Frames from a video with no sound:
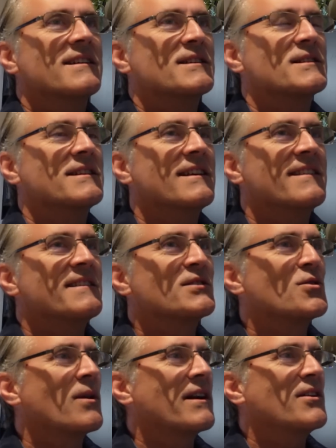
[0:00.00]
is
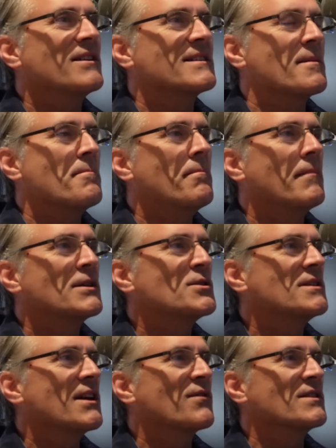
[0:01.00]
this whole area is a
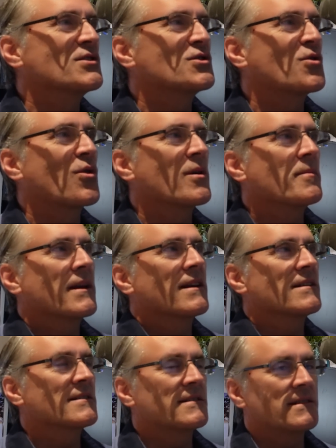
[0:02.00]
much different story
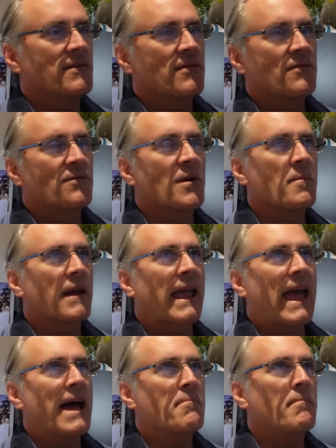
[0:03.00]
because from the
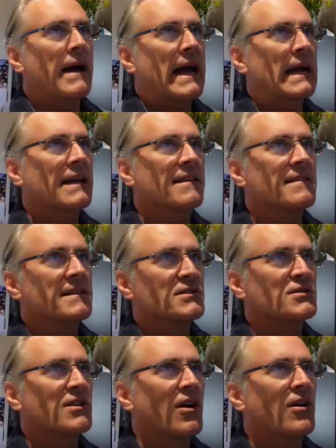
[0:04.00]
cab back, this
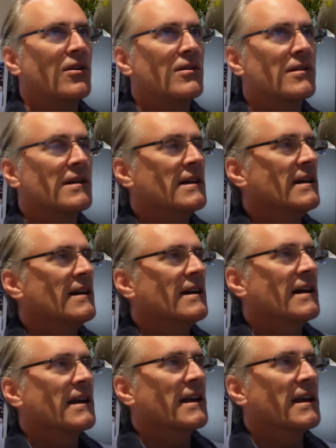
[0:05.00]
is all
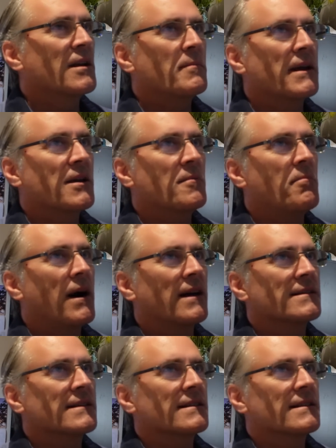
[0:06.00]
going to be
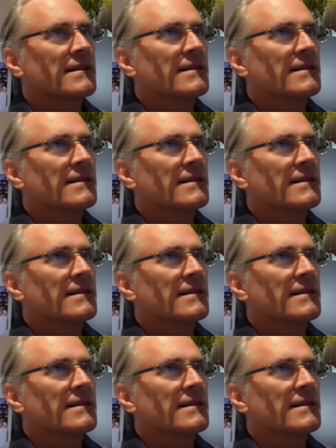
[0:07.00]
composite.